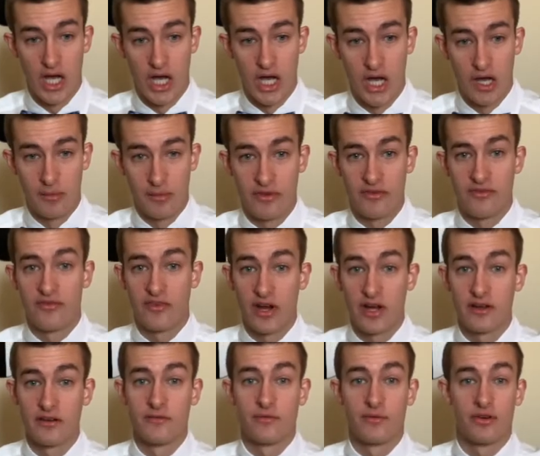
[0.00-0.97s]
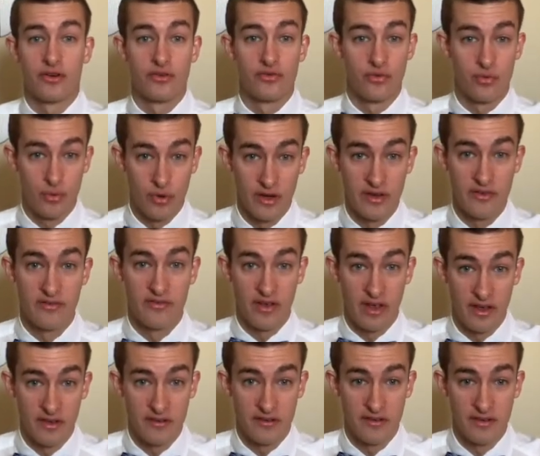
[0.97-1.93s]
And their findings were quite
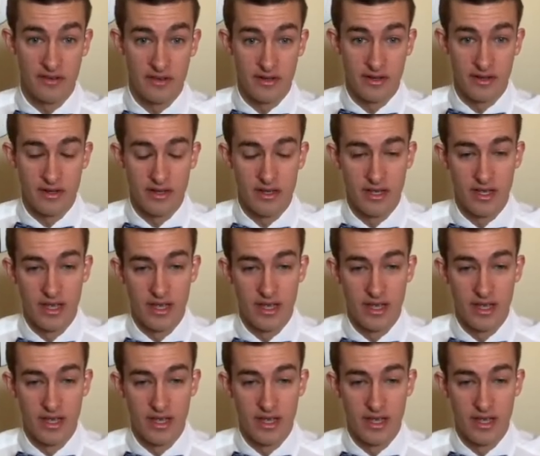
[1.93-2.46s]
fascinating.